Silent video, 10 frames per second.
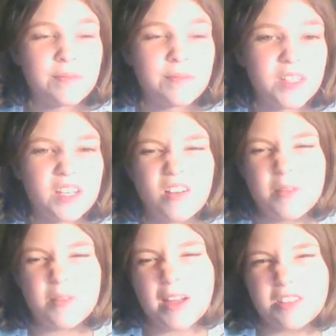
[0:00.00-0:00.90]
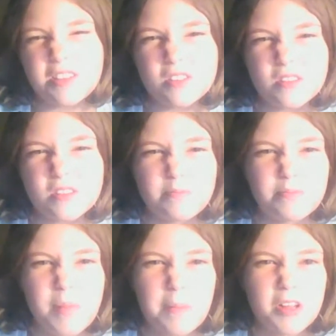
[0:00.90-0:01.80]
You know about those
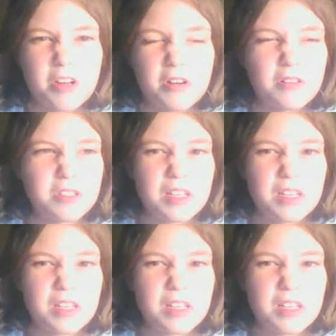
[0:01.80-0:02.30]
popular girls